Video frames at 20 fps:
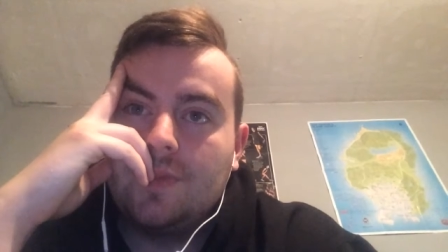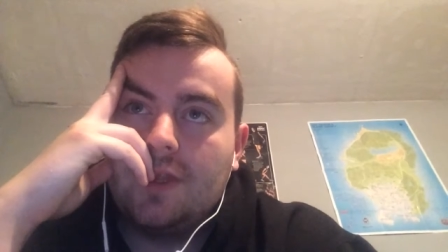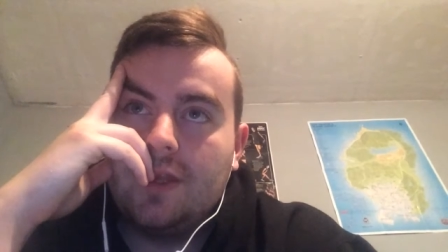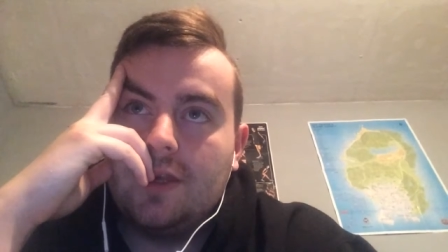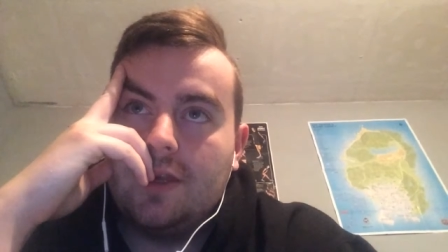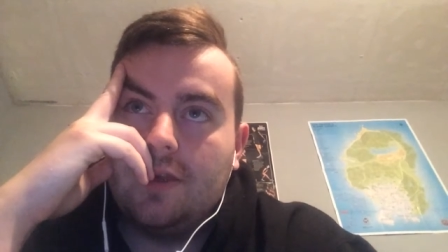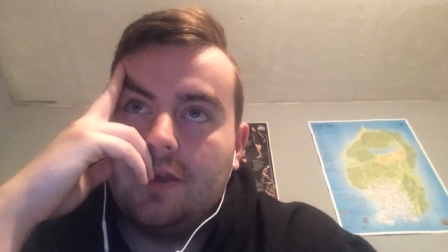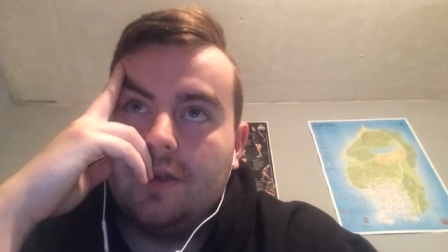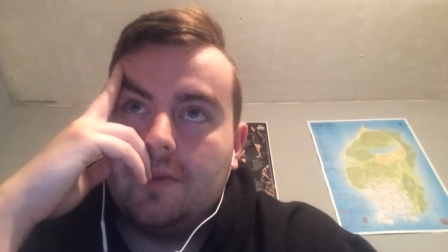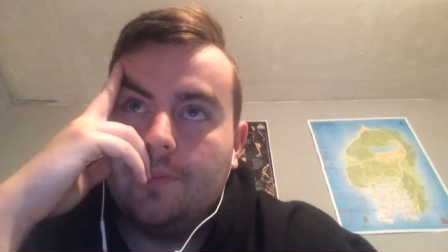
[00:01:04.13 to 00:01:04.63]

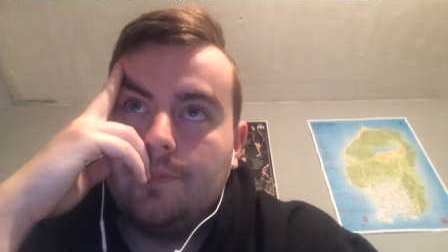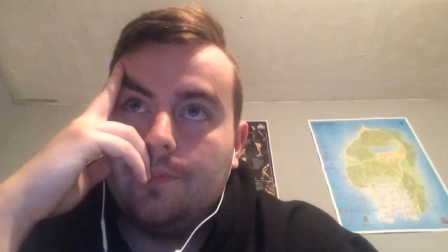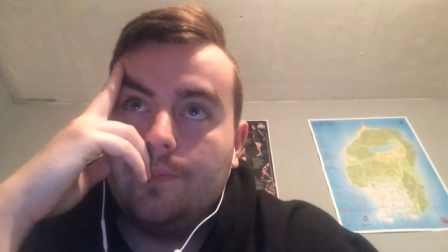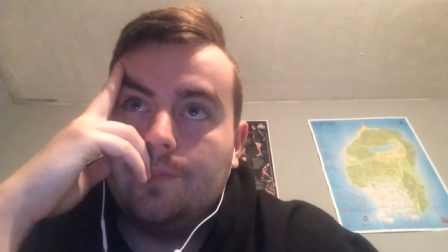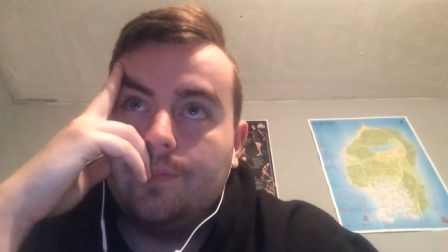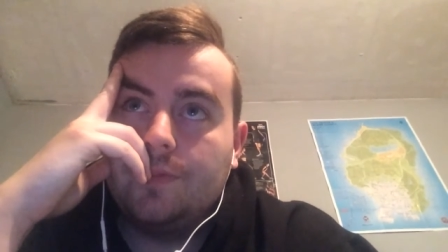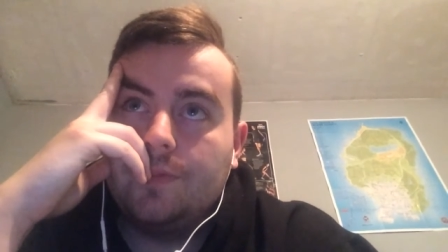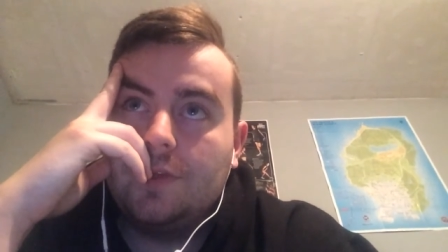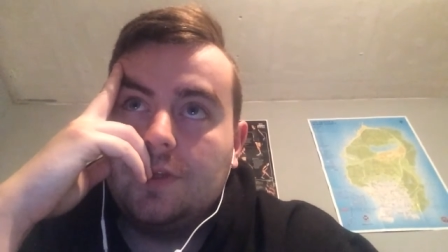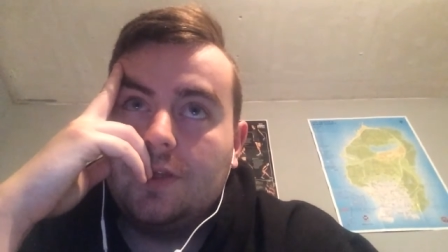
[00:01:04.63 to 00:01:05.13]
um,
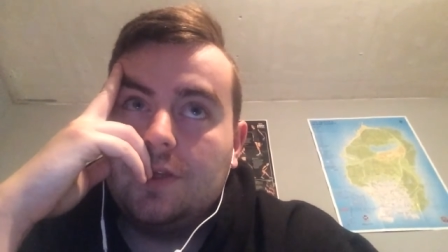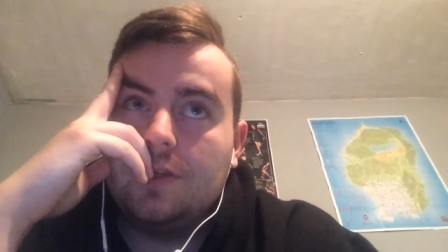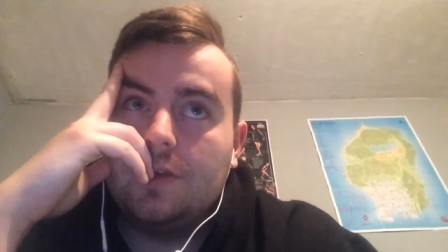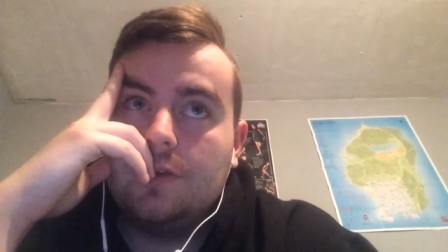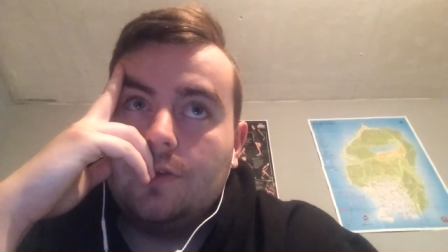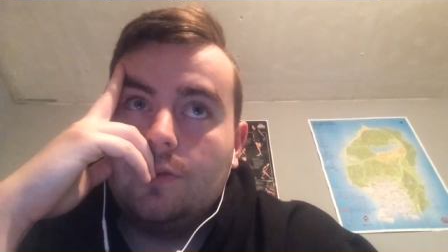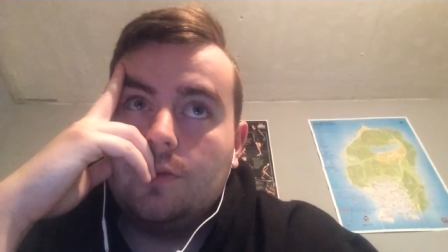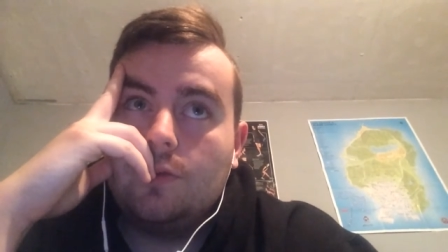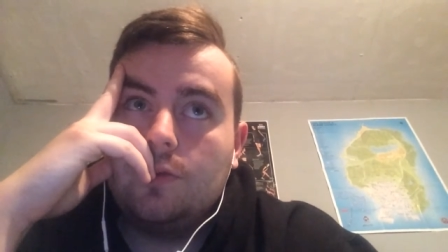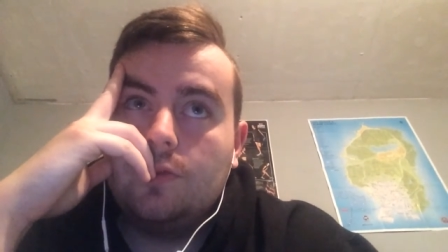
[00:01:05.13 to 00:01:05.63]
you
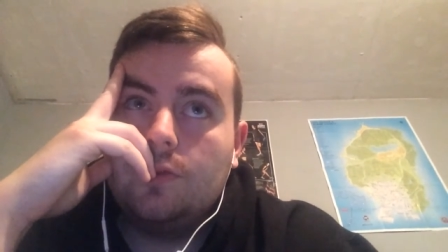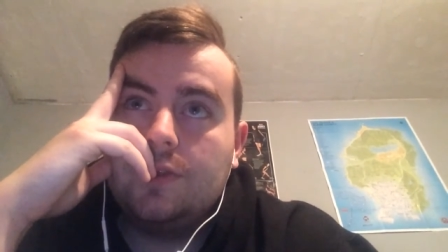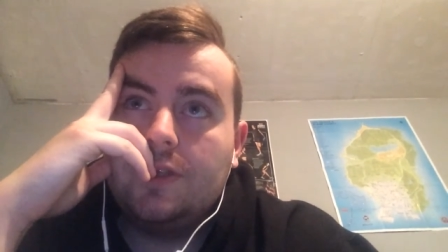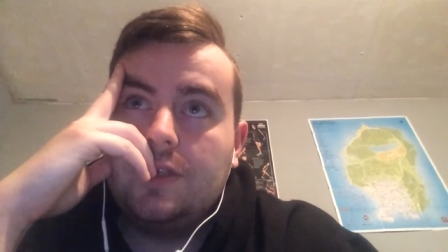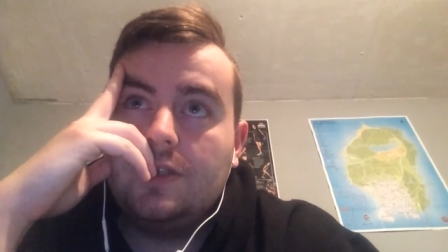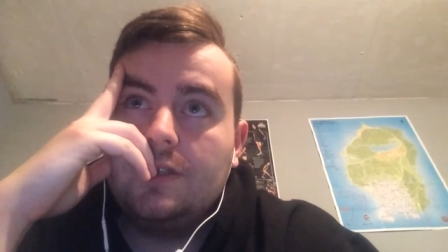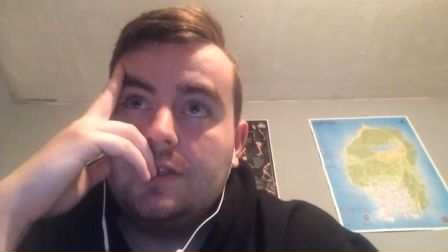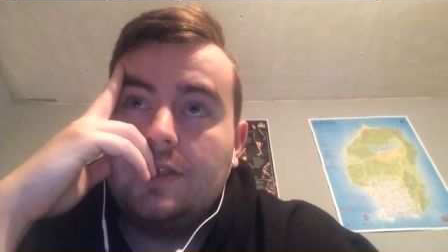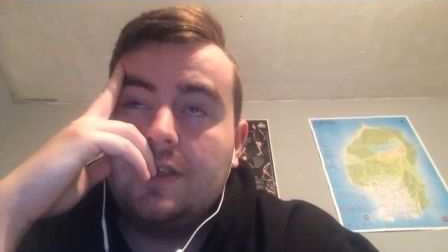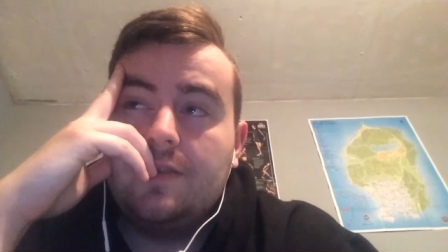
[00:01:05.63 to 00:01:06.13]
know, all
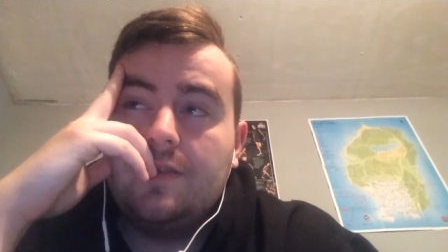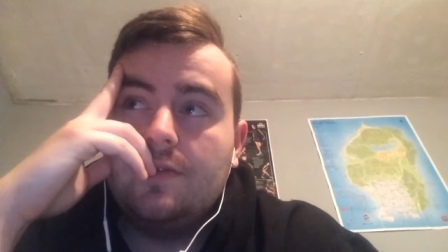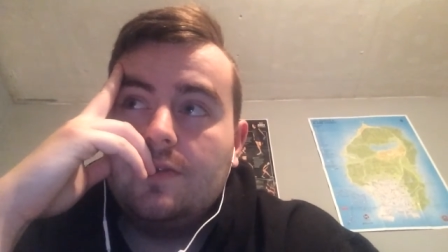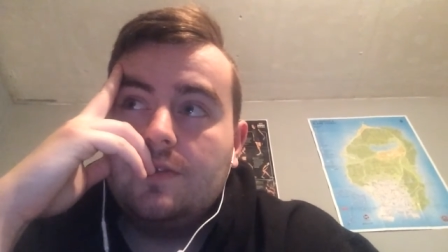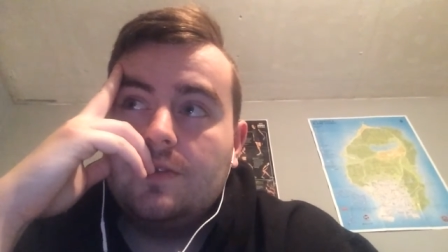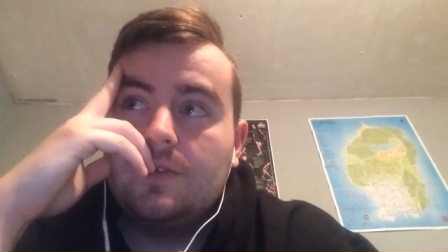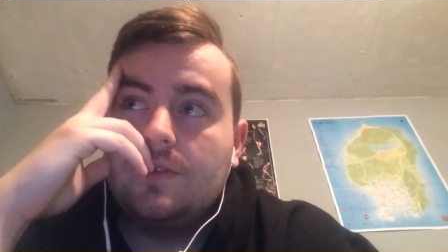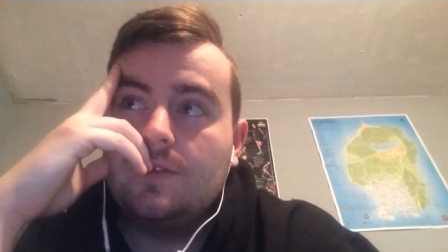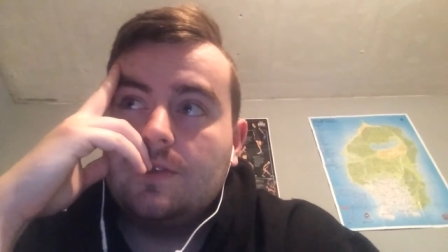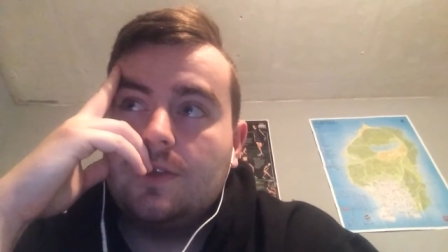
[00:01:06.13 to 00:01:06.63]
these, even
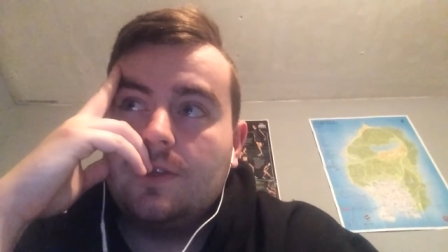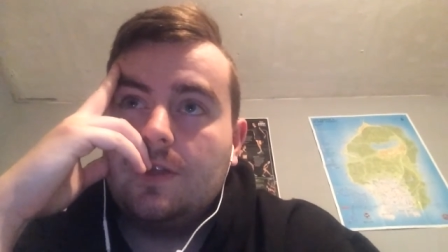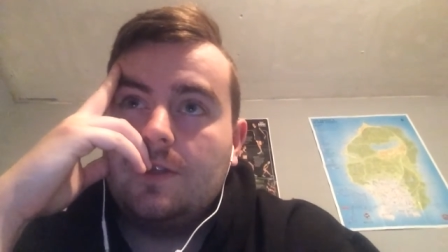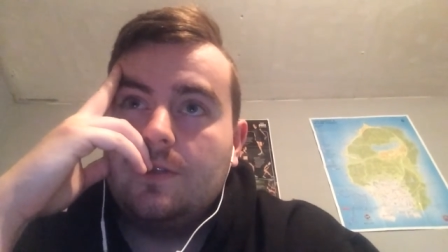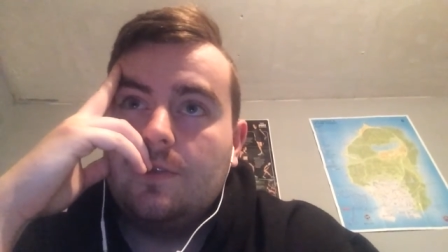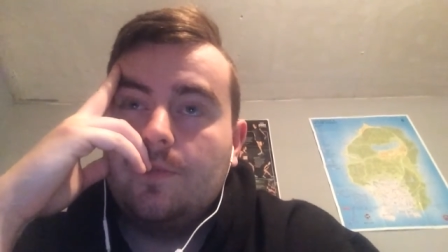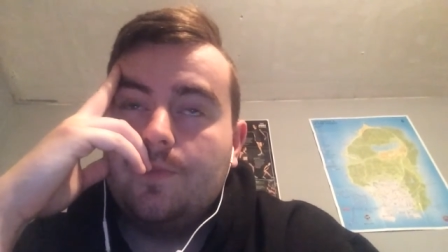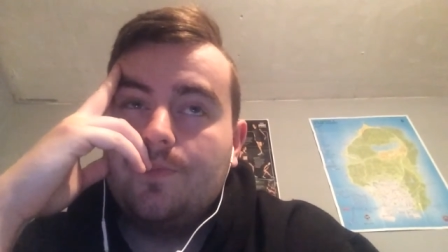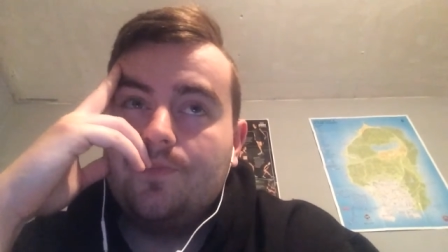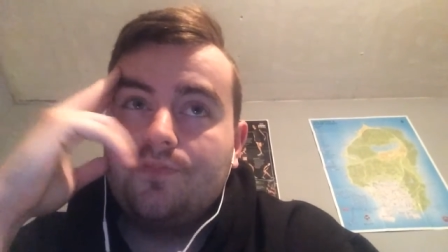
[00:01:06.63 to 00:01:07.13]
like
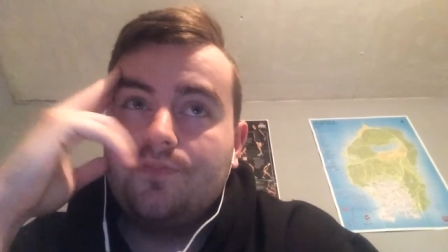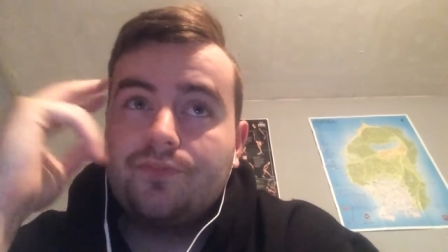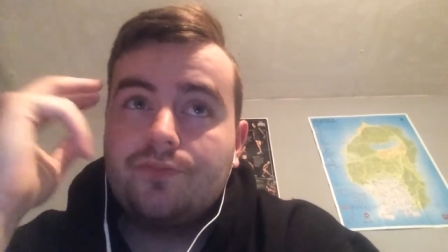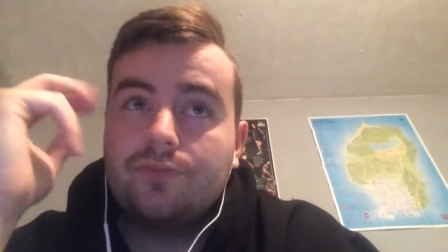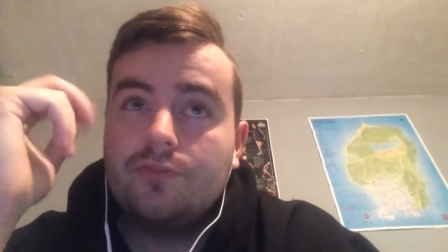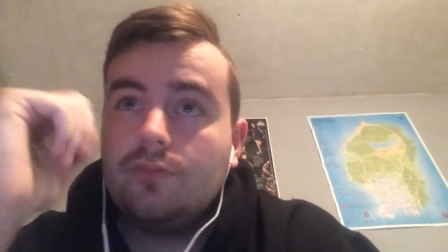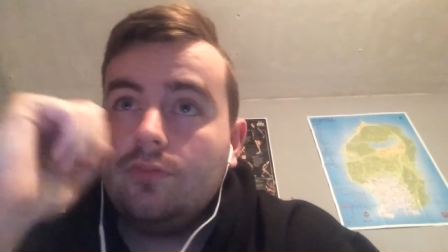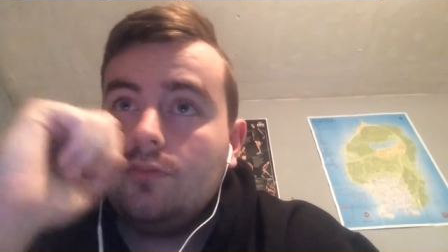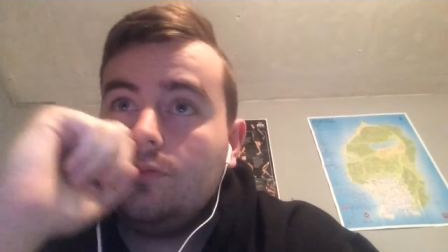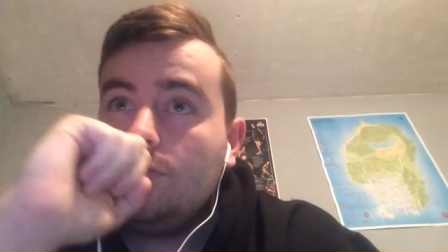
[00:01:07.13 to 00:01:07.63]

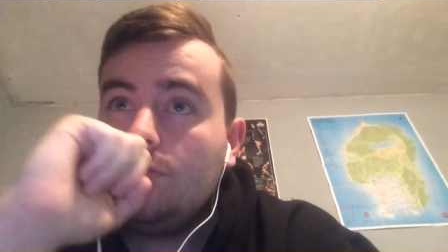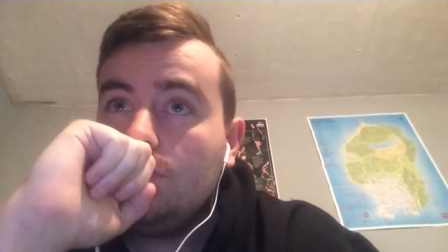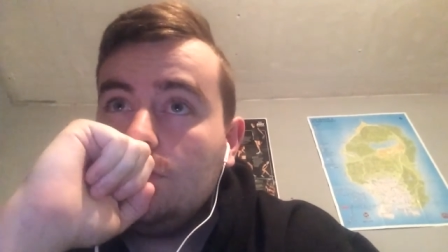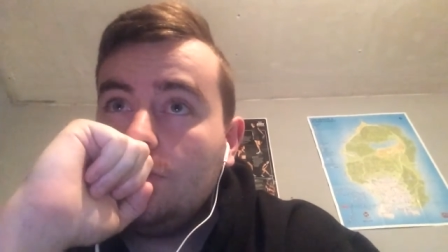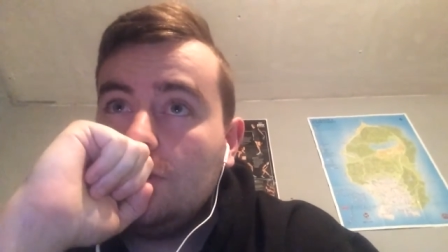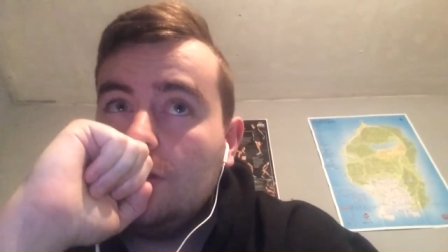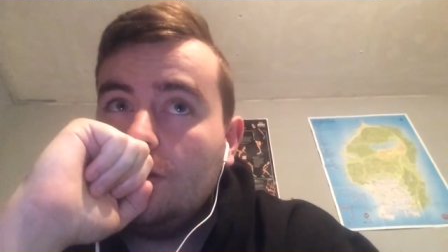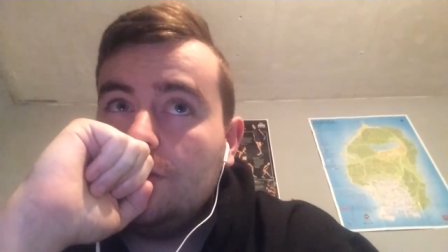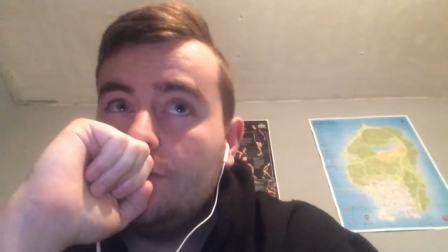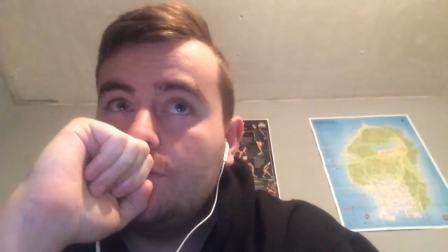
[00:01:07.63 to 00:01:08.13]

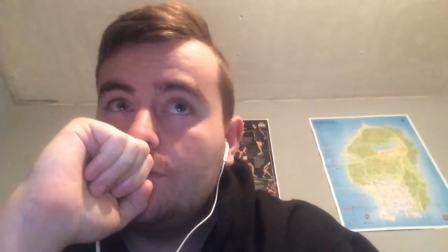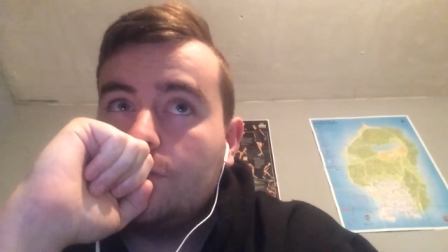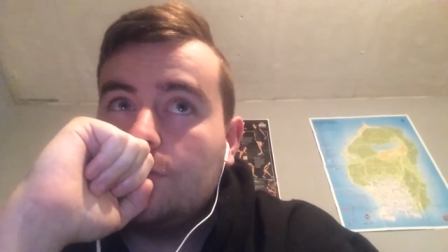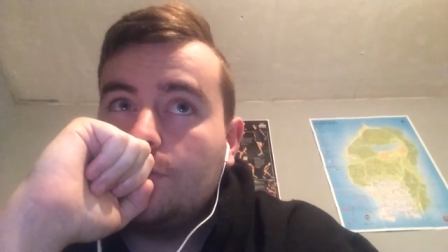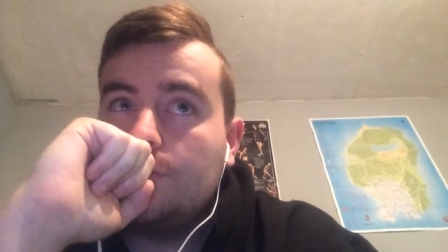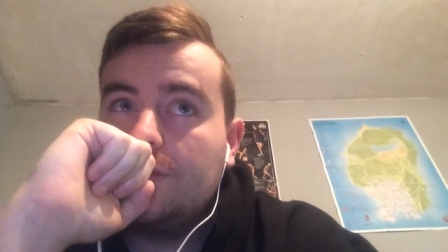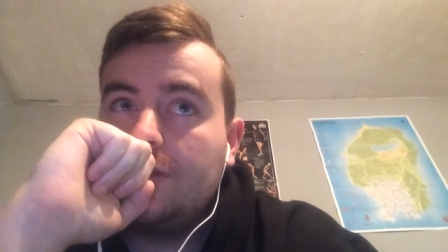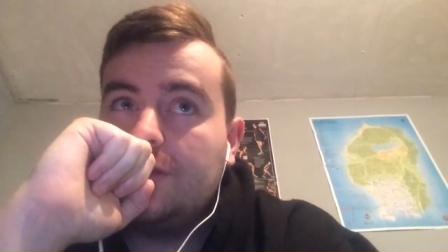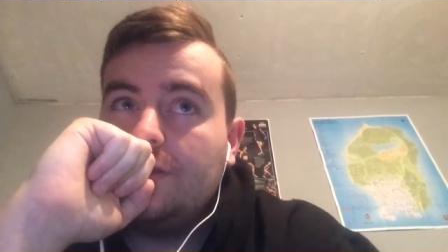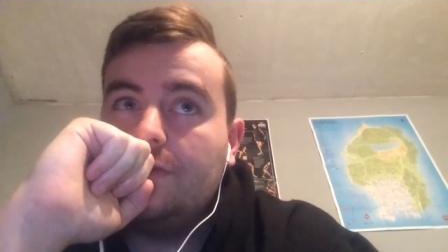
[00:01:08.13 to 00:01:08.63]

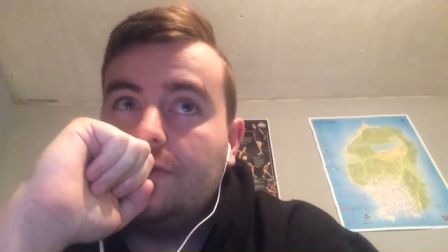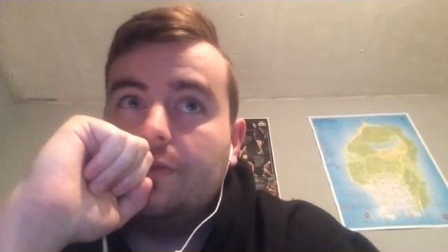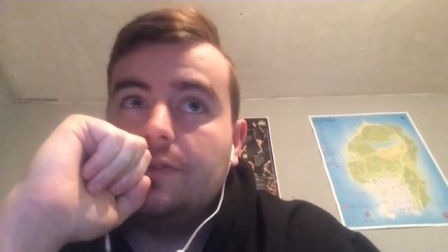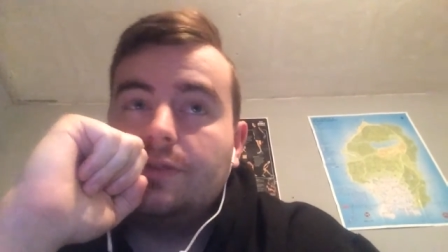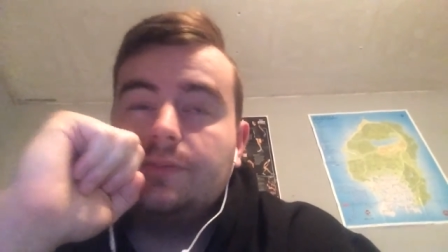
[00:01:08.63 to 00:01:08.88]
probably,